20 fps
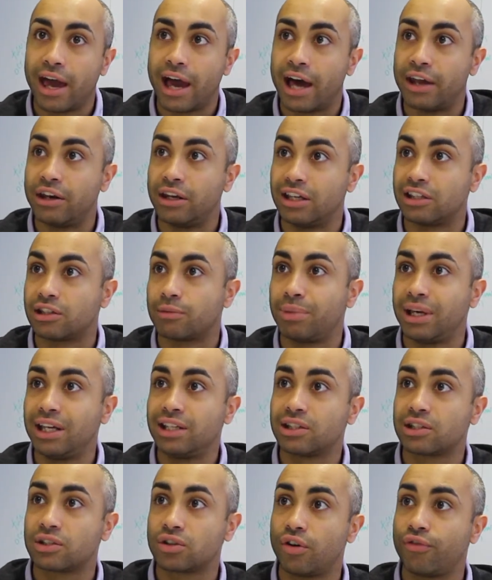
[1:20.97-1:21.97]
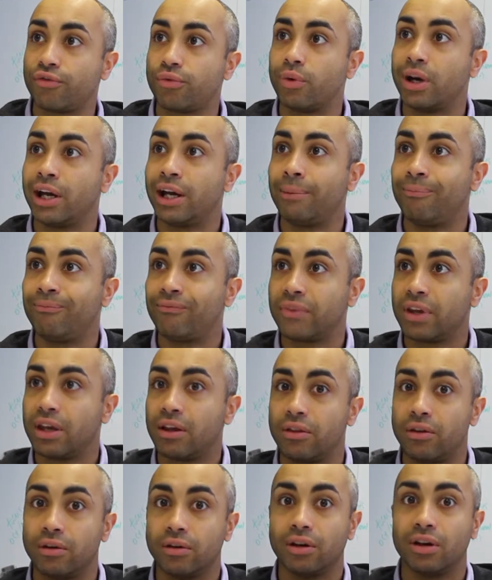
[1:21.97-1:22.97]
And it's a piece of software
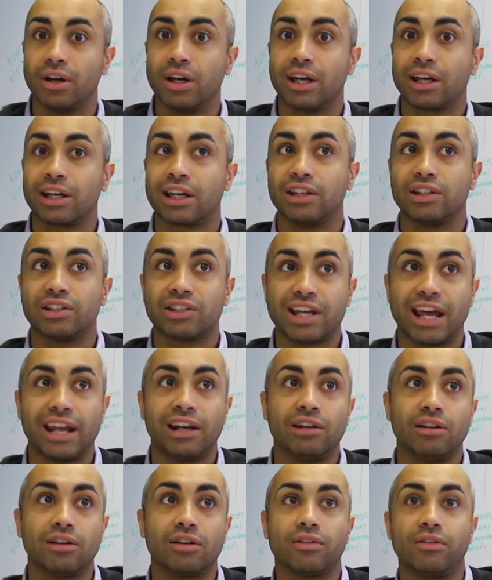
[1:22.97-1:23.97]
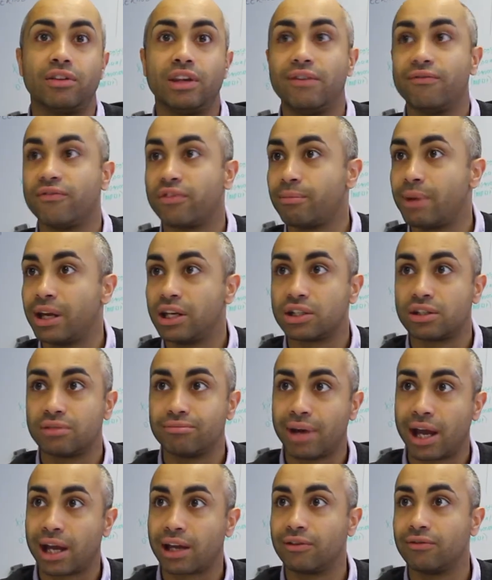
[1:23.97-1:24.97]
that can send the information
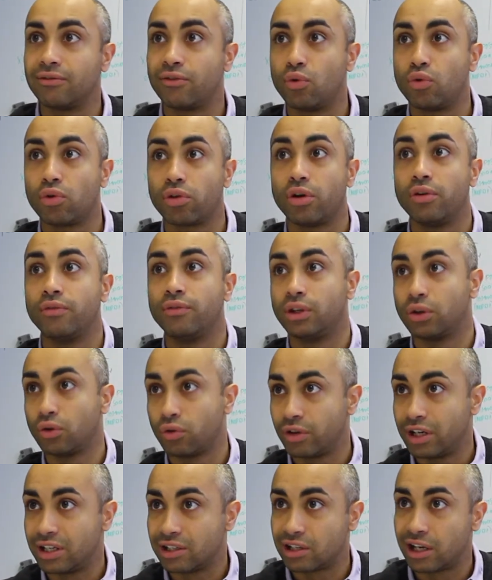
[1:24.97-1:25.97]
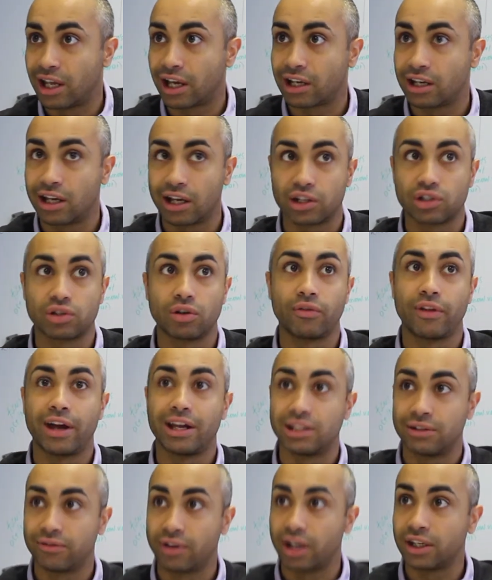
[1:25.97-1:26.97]
back and forth over your internet connection on
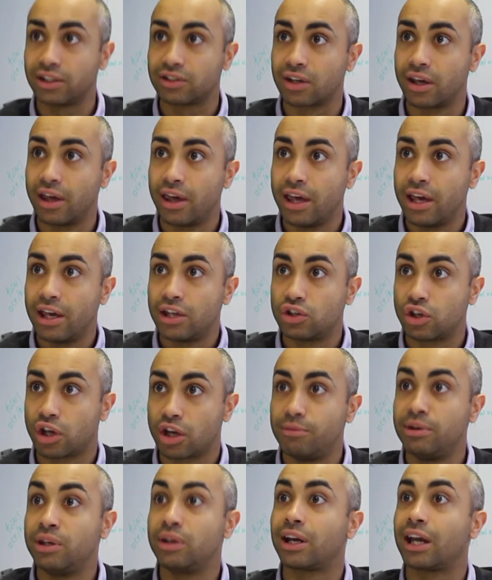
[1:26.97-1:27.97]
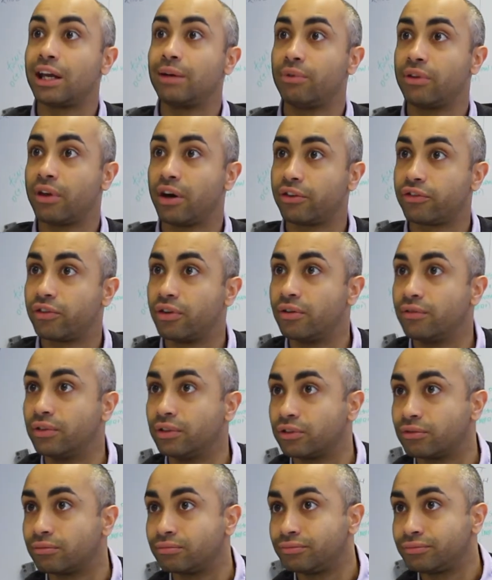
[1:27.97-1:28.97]
that device to communicate with our
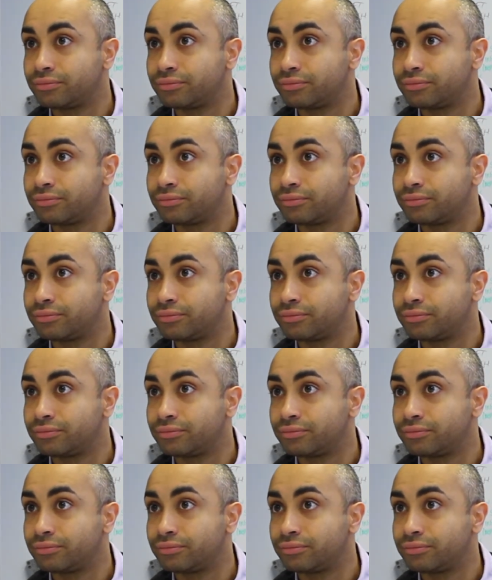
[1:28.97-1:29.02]
servers.